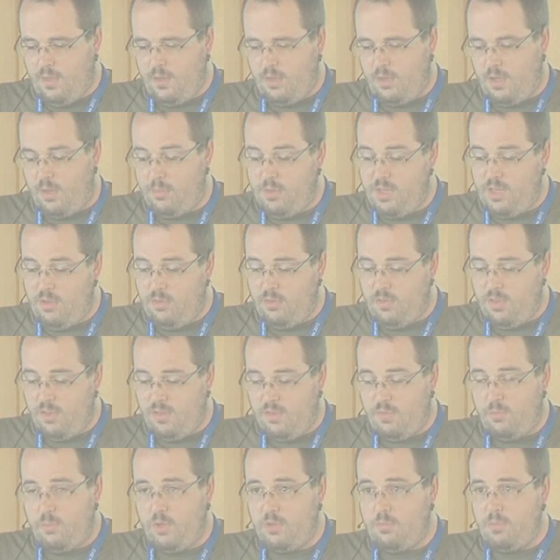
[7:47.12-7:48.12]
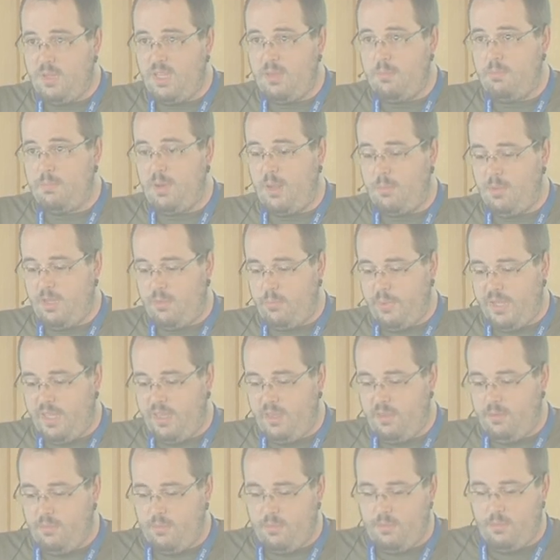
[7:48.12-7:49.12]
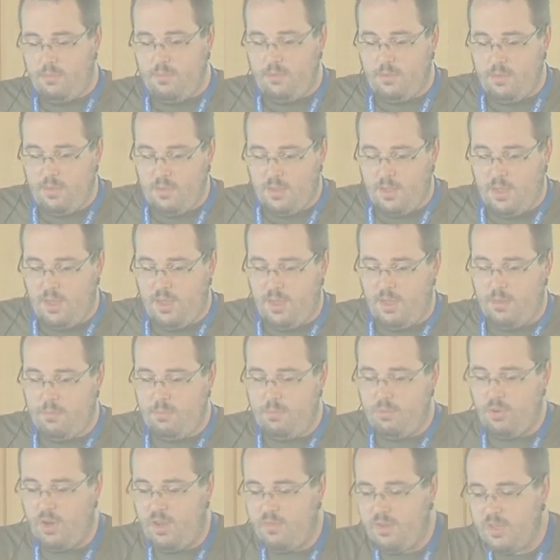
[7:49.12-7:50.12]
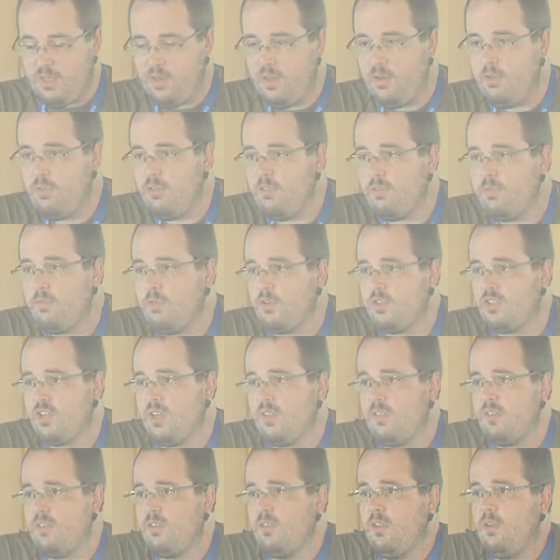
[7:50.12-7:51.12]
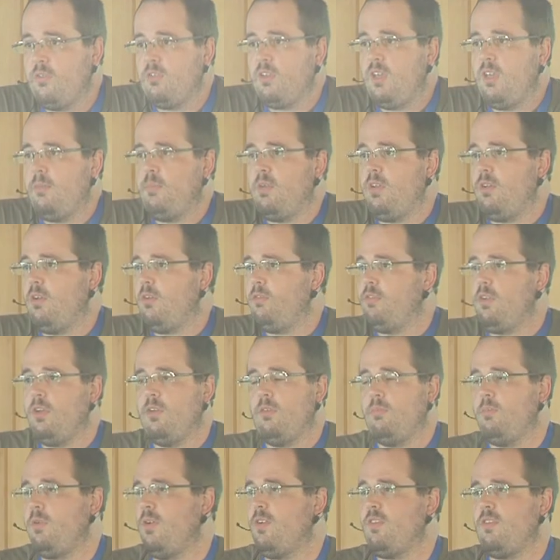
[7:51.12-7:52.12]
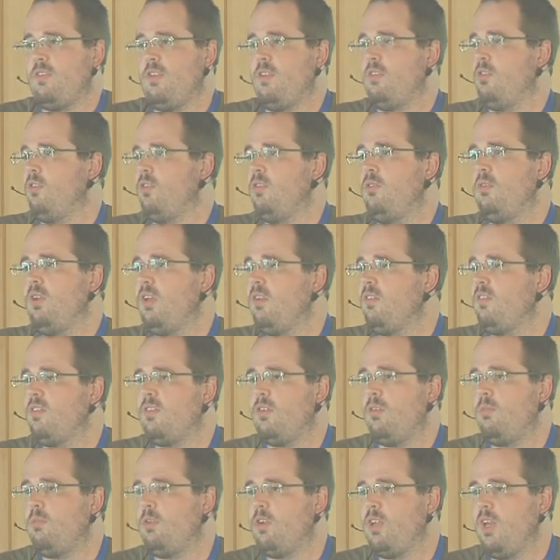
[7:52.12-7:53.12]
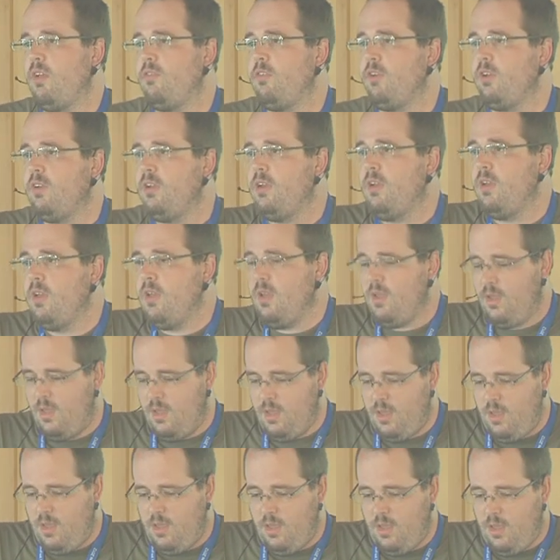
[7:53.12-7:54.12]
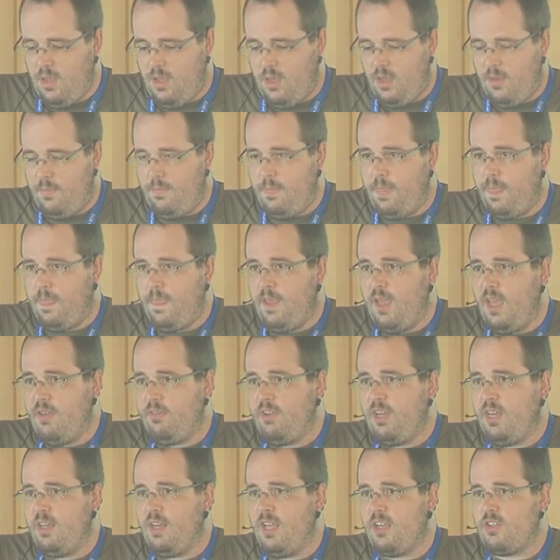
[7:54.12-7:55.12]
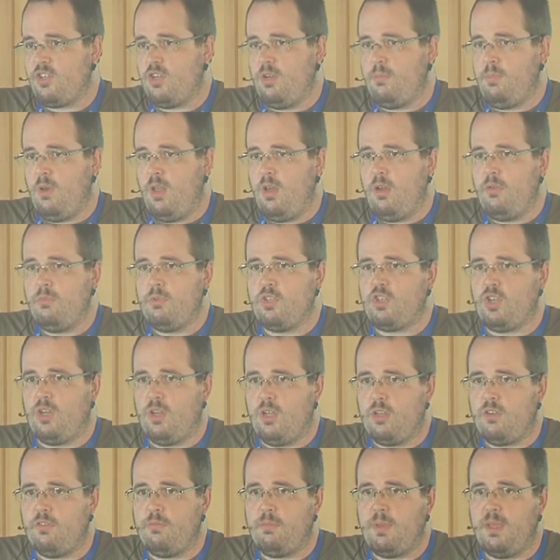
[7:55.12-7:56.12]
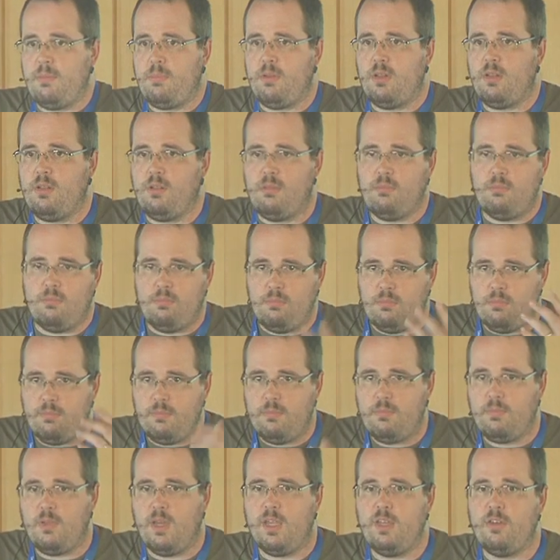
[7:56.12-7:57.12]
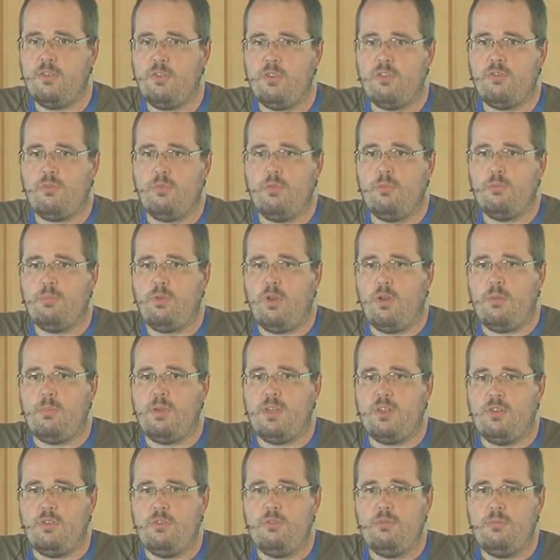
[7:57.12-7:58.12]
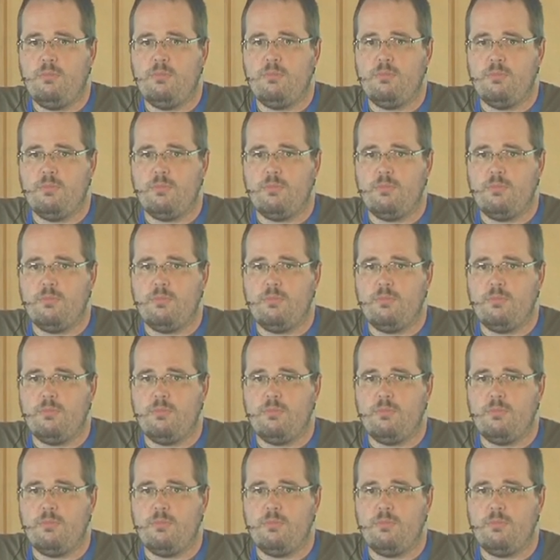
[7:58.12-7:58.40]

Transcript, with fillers: Common uses would be public wiki, uh, private notes for just note keeping of your personal to-do list or whatever, um, having an actual blog, which a lot of people in this room probably do.